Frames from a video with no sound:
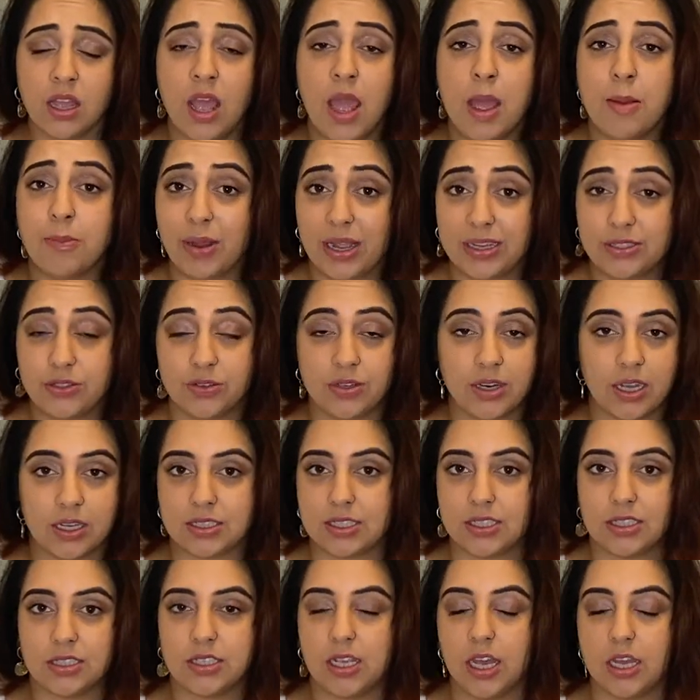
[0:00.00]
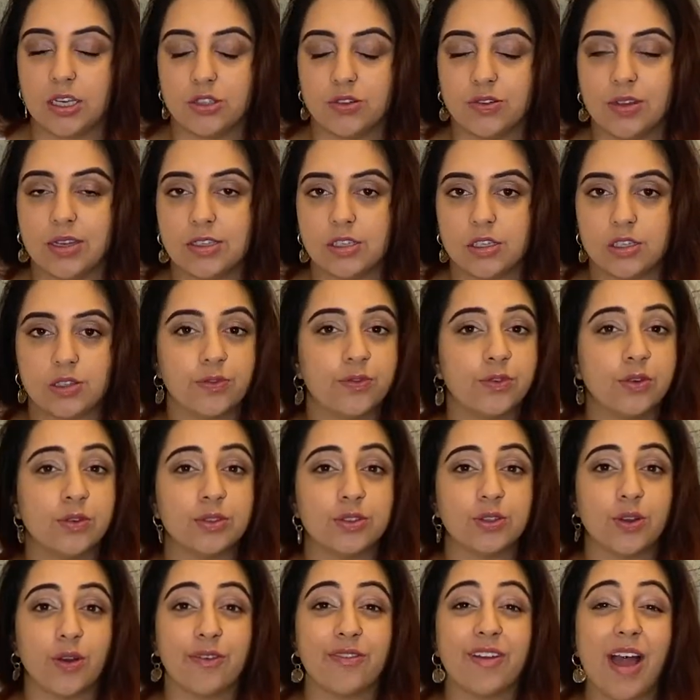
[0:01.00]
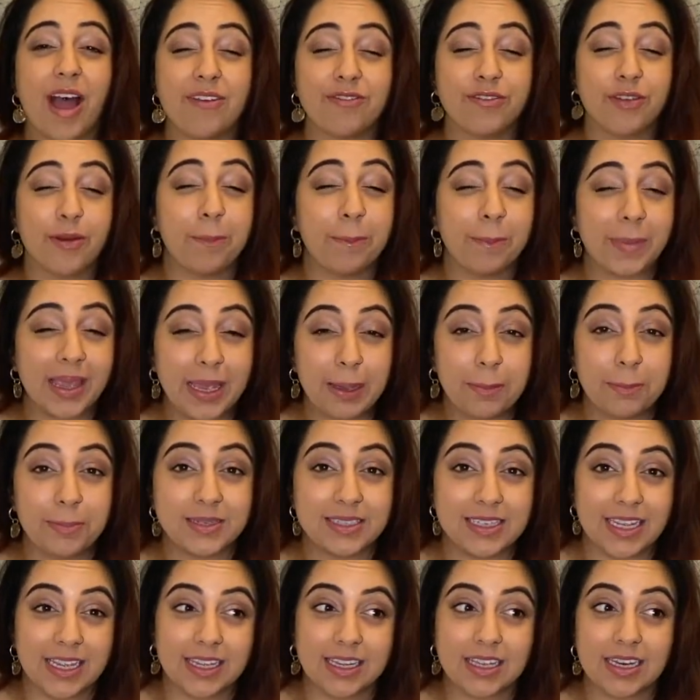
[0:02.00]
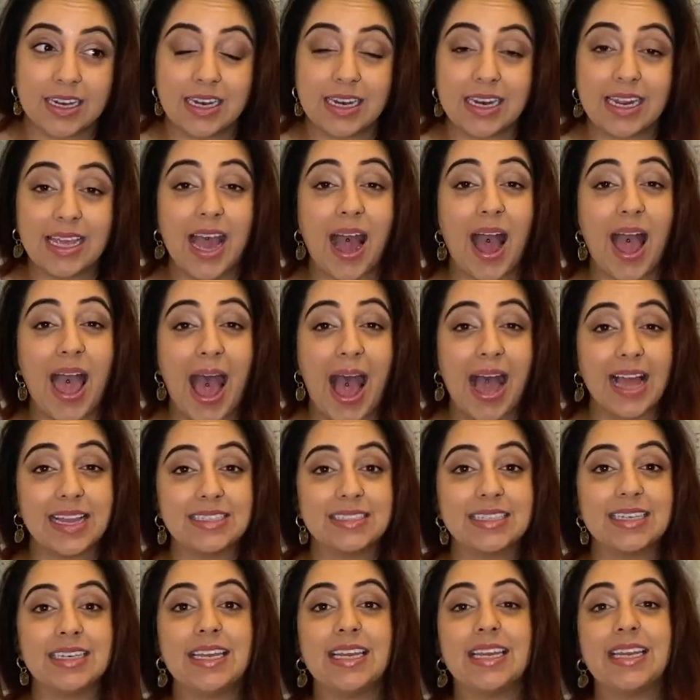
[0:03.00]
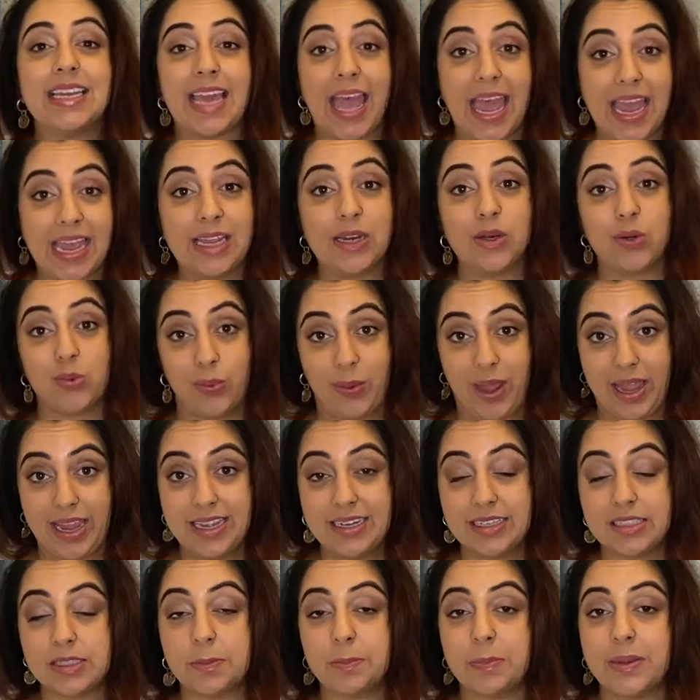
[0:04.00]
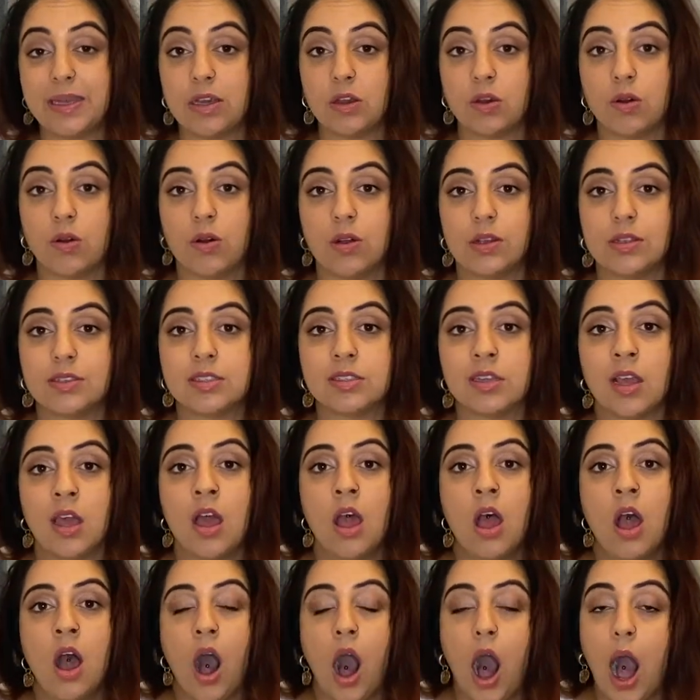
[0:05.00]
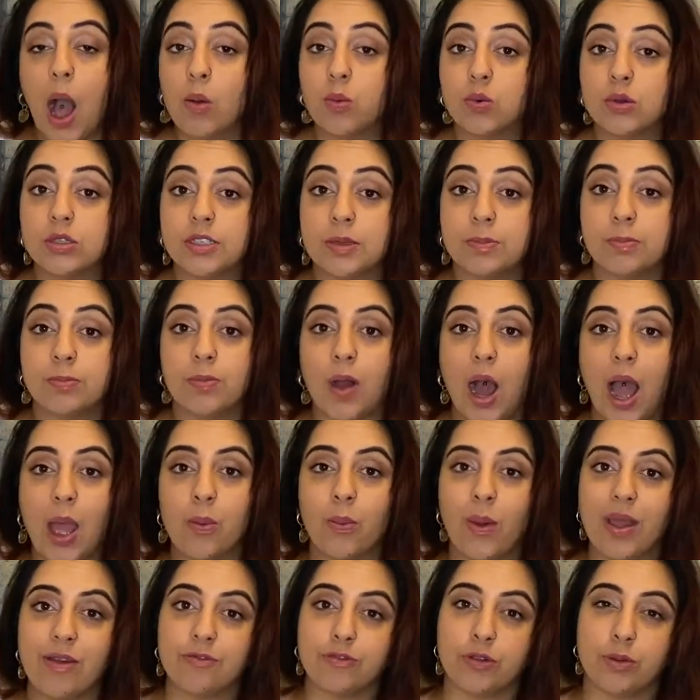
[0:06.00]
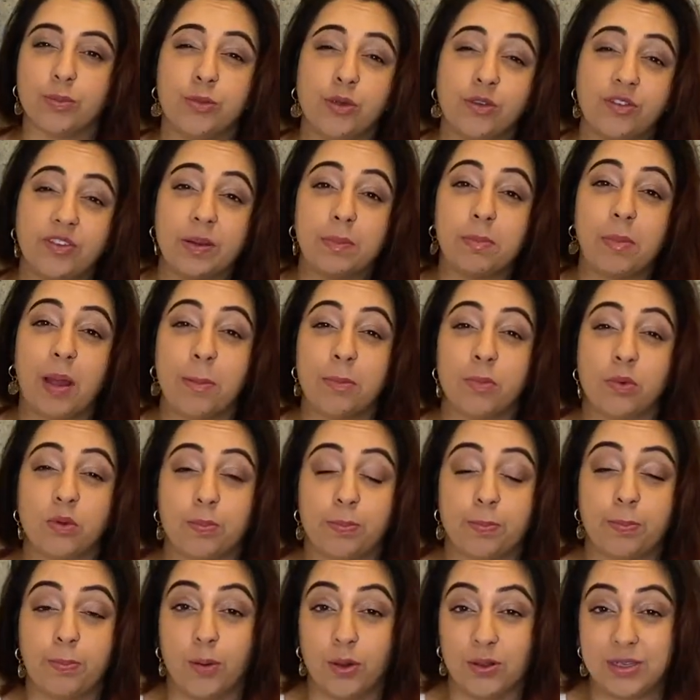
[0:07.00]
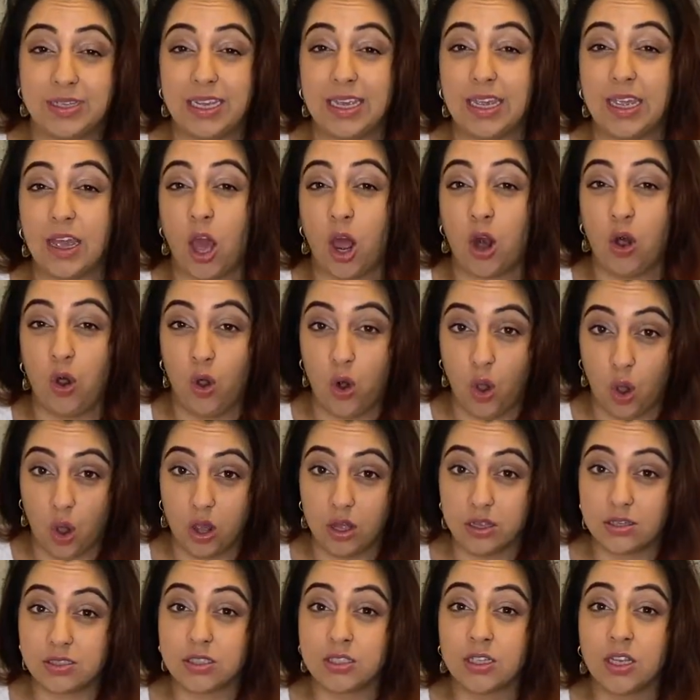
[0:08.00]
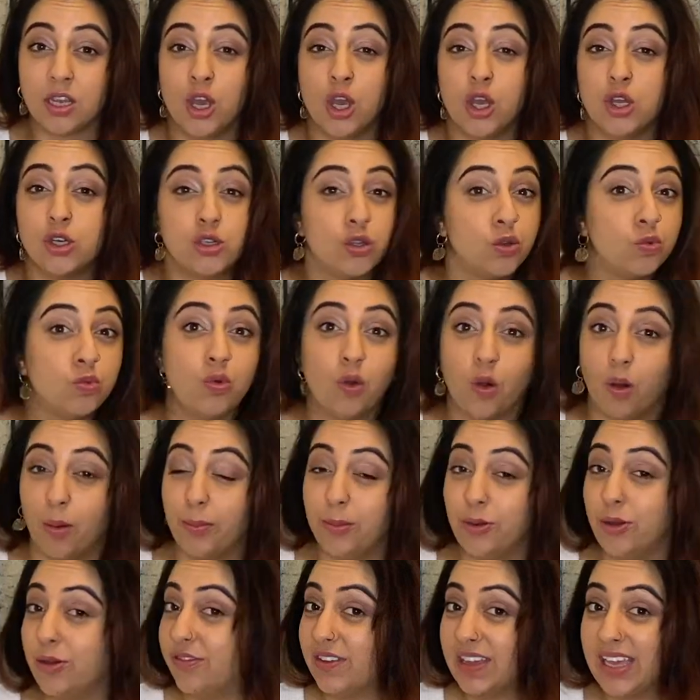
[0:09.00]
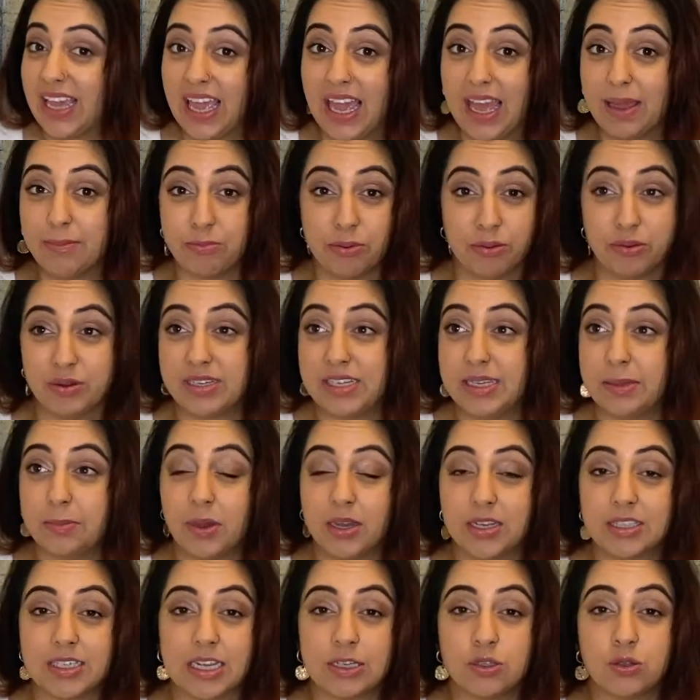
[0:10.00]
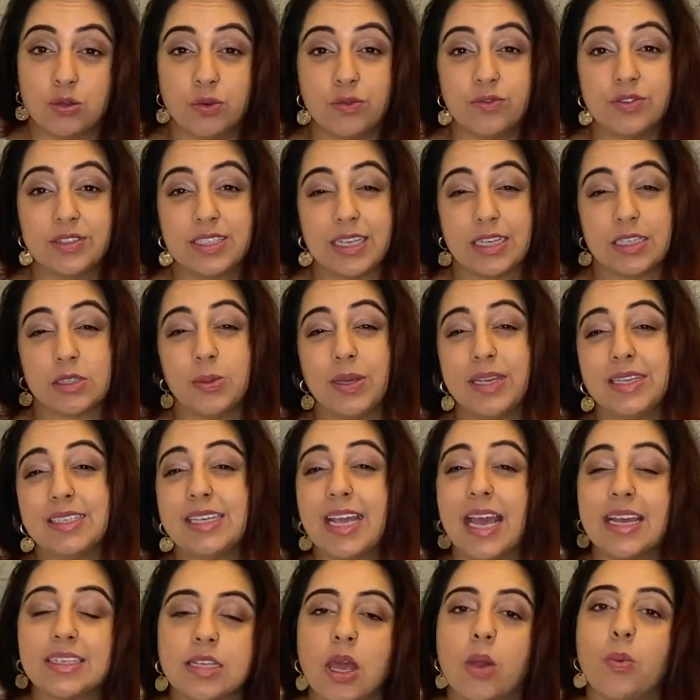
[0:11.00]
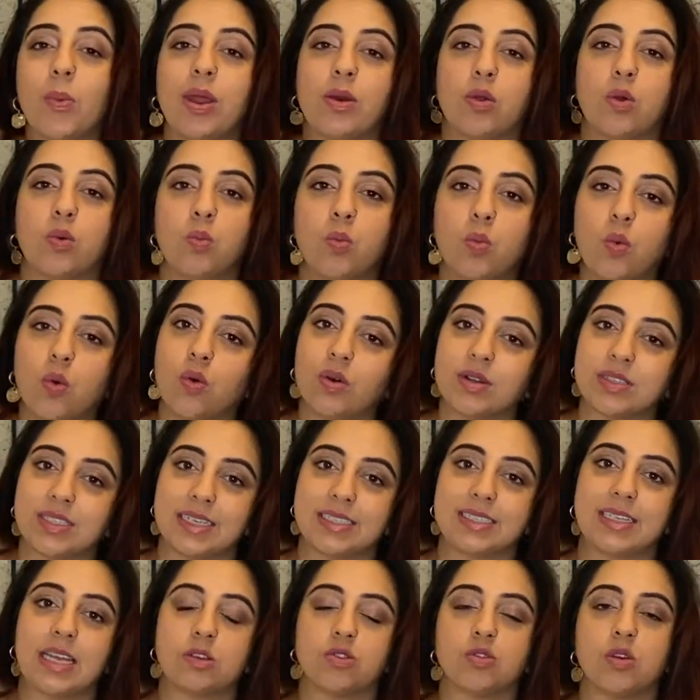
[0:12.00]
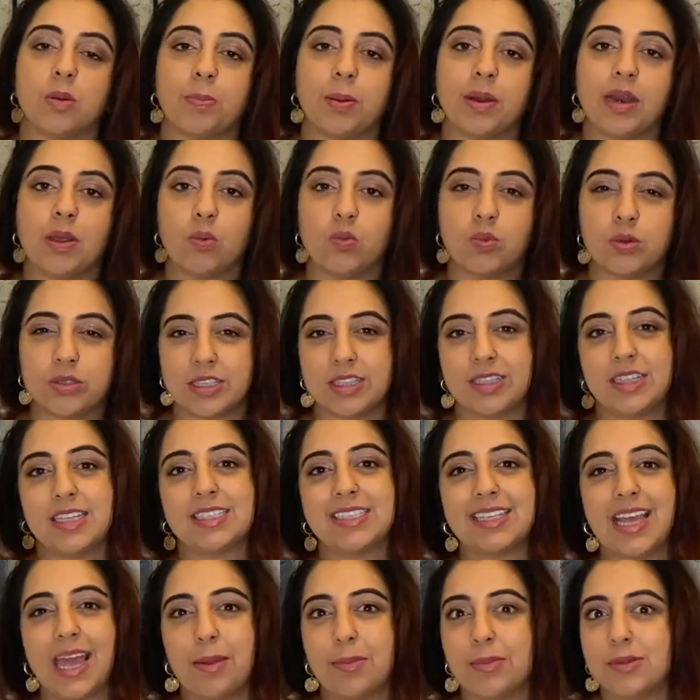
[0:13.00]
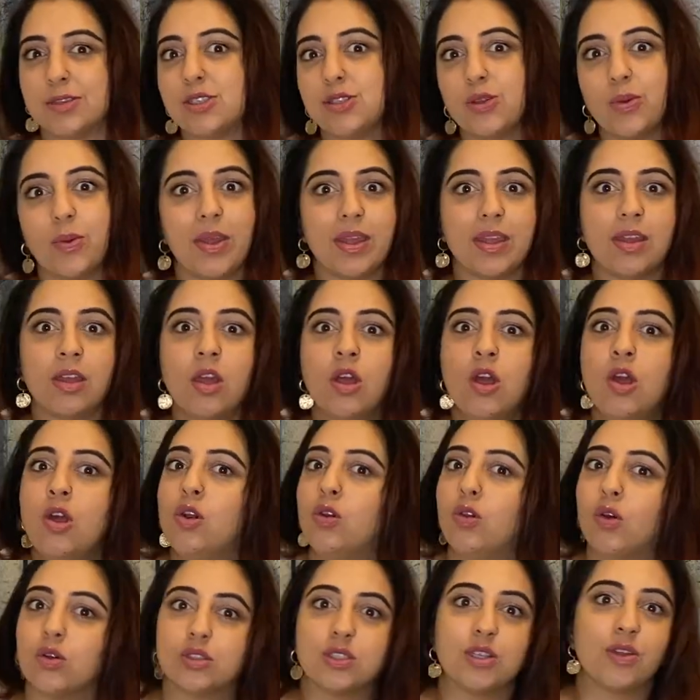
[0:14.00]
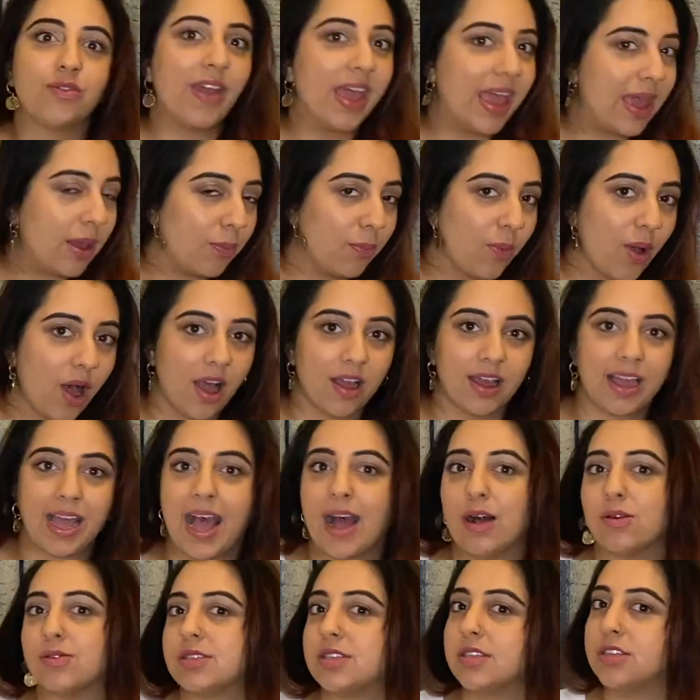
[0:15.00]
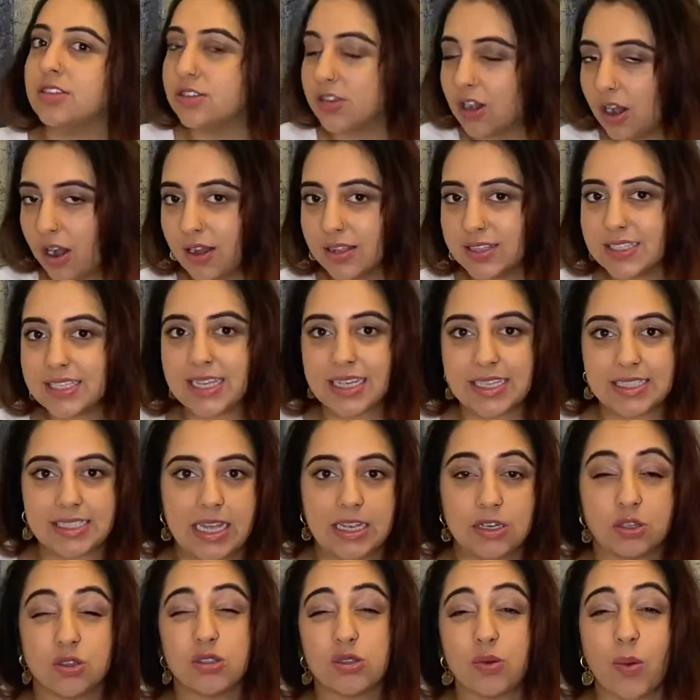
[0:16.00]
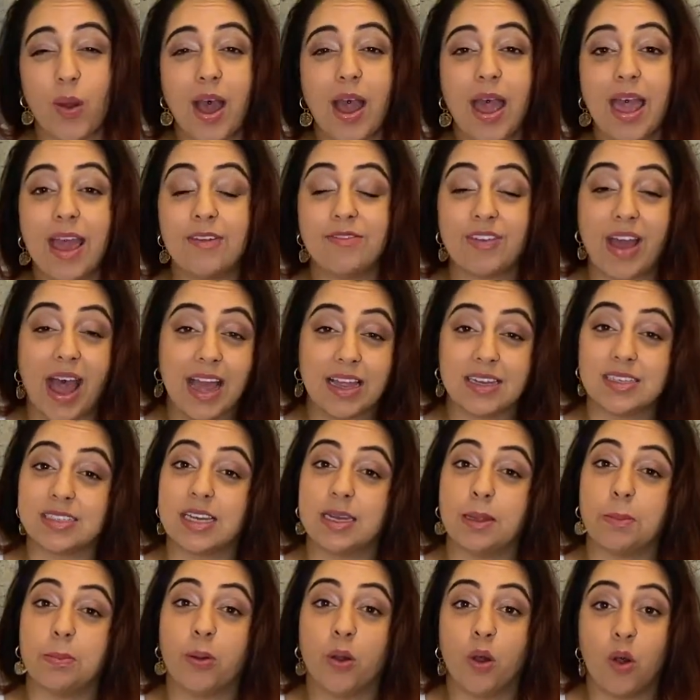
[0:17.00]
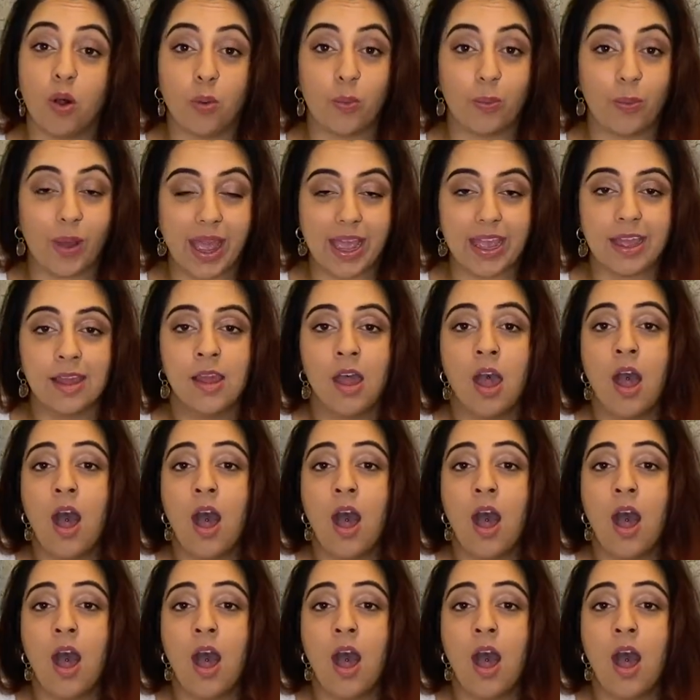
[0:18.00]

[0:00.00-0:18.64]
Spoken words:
breast reduction surgery it just falls off. And for me particularly, I actually gained weight because I went from moving my body a lot to not moving it pretty much at all for 6 weeks. Yes, I went on walks, etc., but it wasn't the same as doing lots of HIIT workouts and dance, etc. So I've actually put on weight.